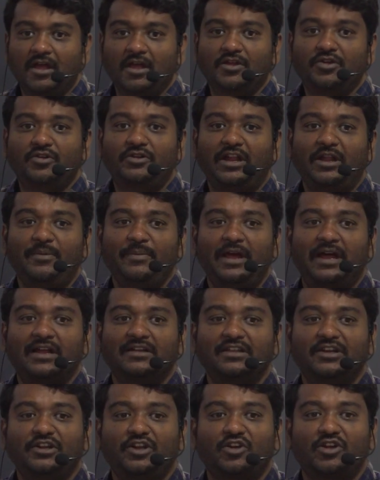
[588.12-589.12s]
You tell me, are
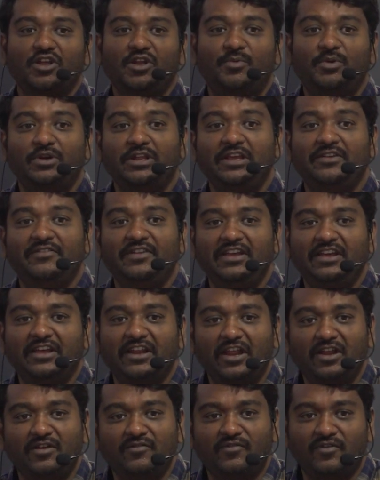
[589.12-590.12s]
they talking about evening
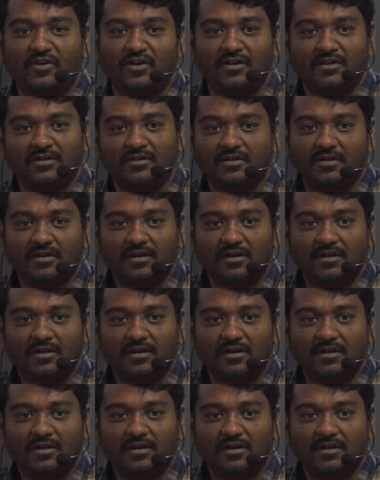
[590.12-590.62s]
rainfall?